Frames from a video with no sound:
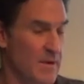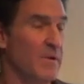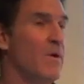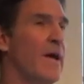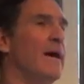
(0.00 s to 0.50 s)

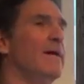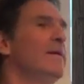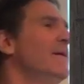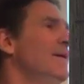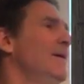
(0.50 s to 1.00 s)
Um, okay,
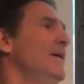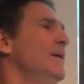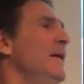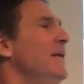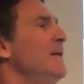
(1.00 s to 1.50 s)

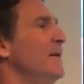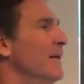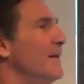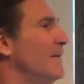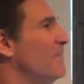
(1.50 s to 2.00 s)

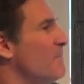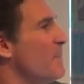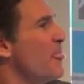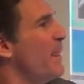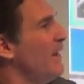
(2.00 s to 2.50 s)
India.
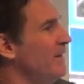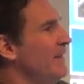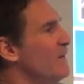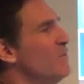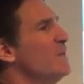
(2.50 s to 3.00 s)
Now
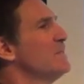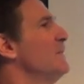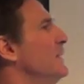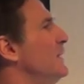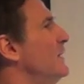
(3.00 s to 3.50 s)
India was
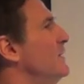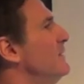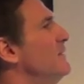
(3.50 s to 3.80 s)
in the